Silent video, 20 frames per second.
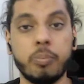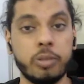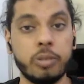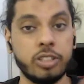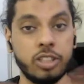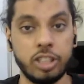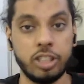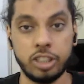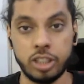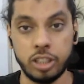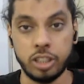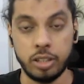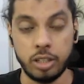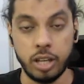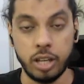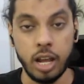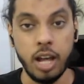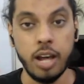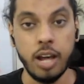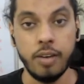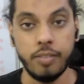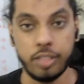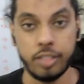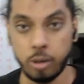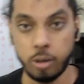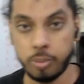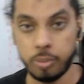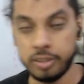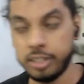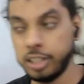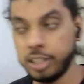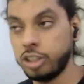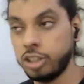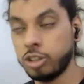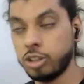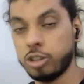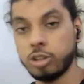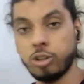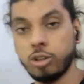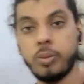presentation without a presentation
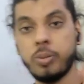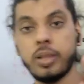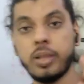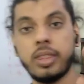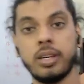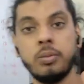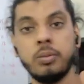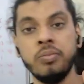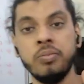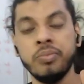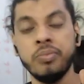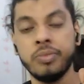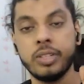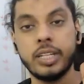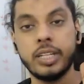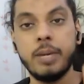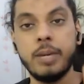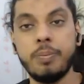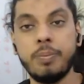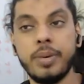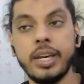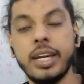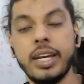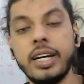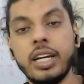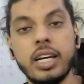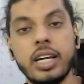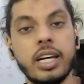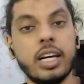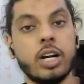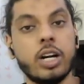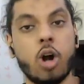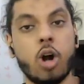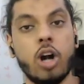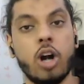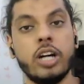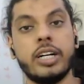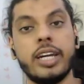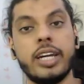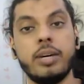is also cool, but then keeping it
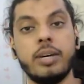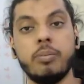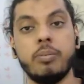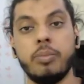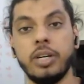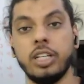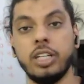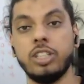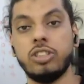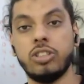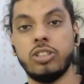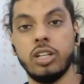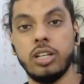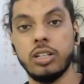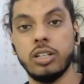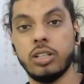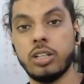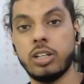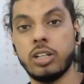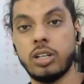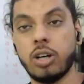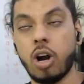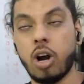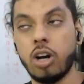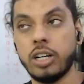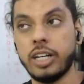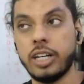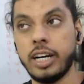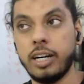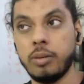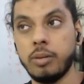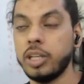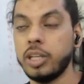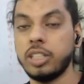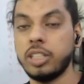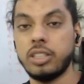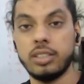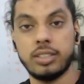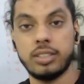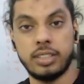content based
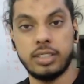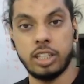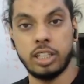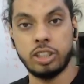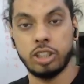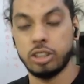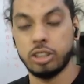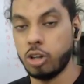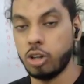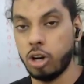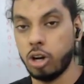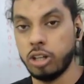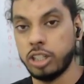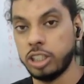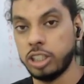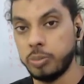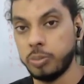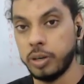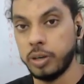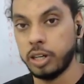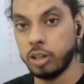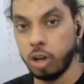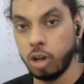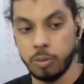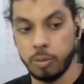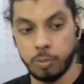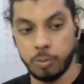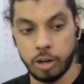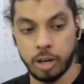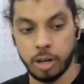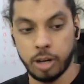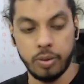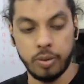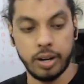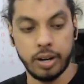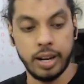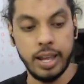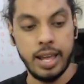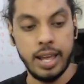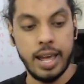sessions, content based call. Point number
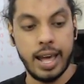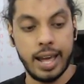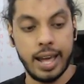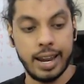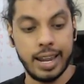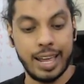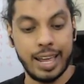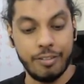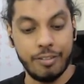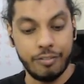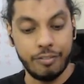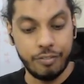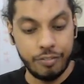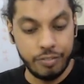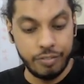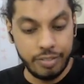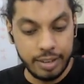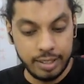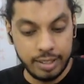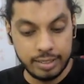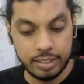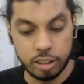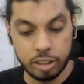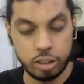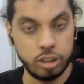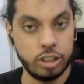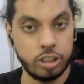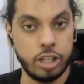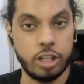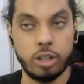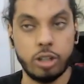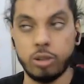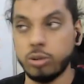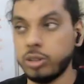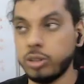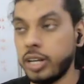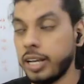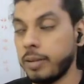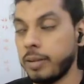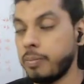1. And every session that you do,
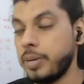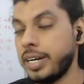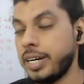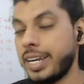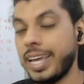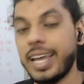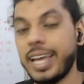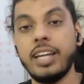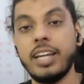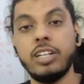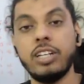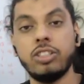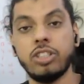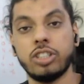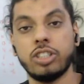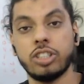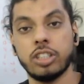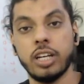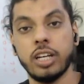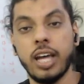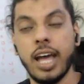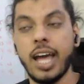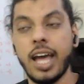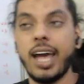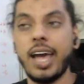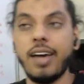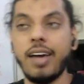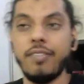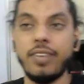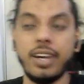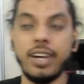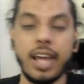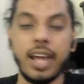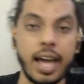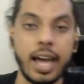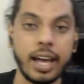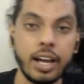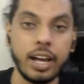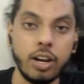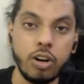like be it any session, have an
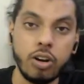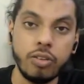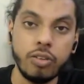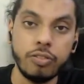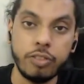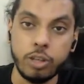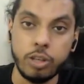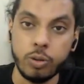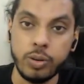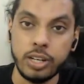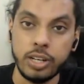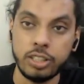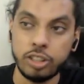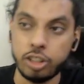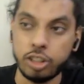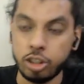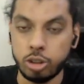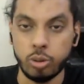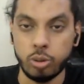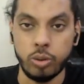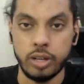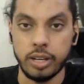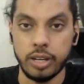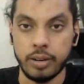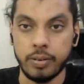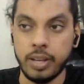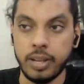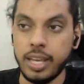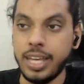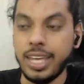angle of Q&A session showed here.